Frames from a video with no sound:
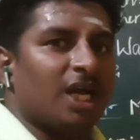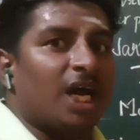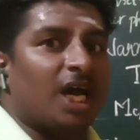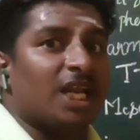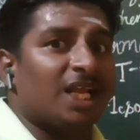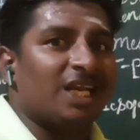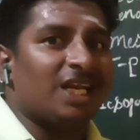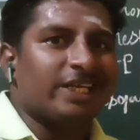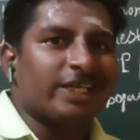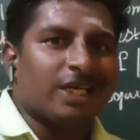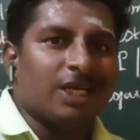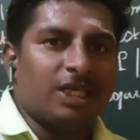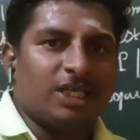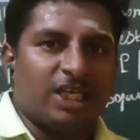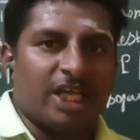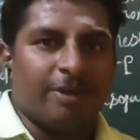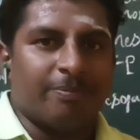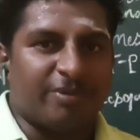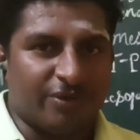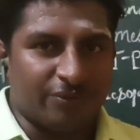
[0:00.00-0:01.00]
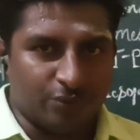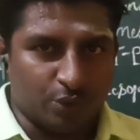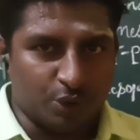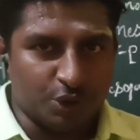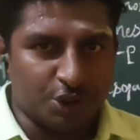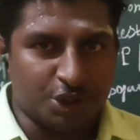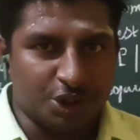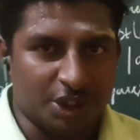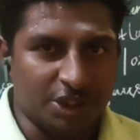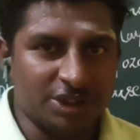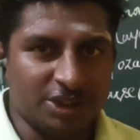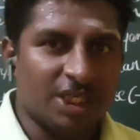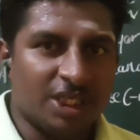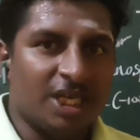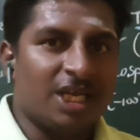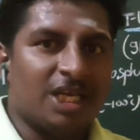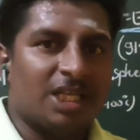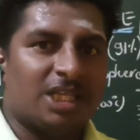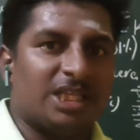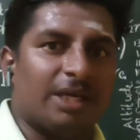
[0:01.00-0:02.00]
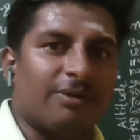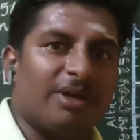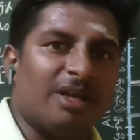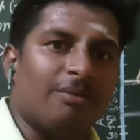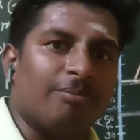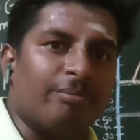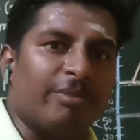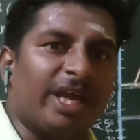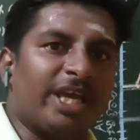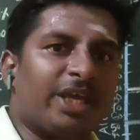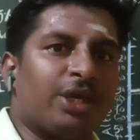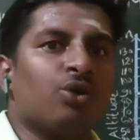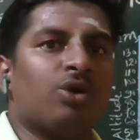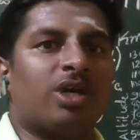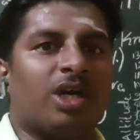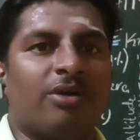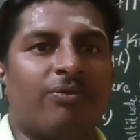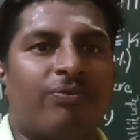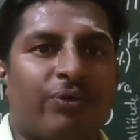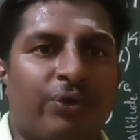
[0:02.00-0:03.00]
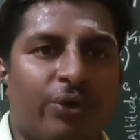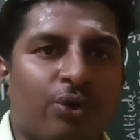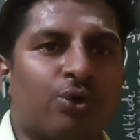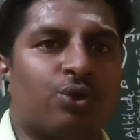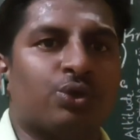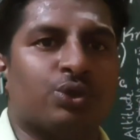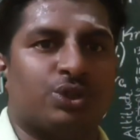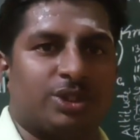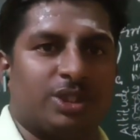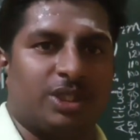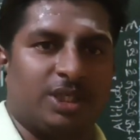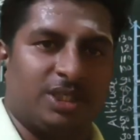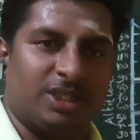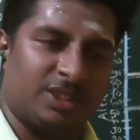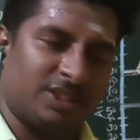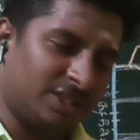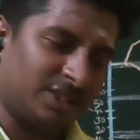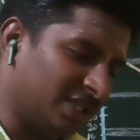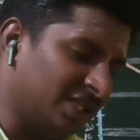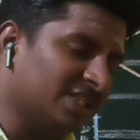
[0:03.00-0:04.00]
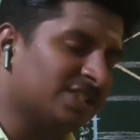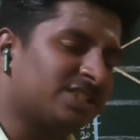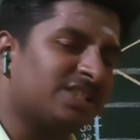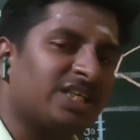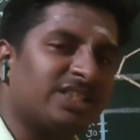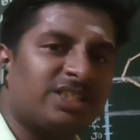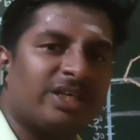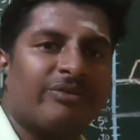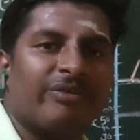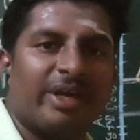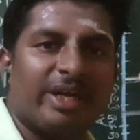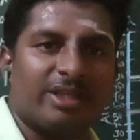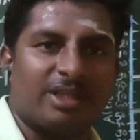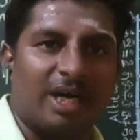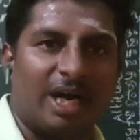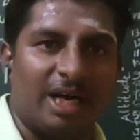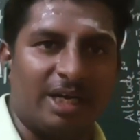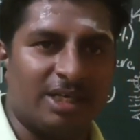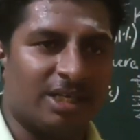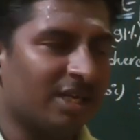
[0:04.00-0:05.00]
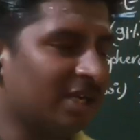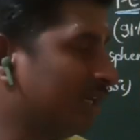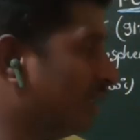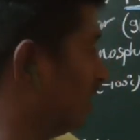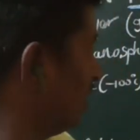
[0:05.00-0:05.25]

analytical type of questions, they will make you confused in such a way that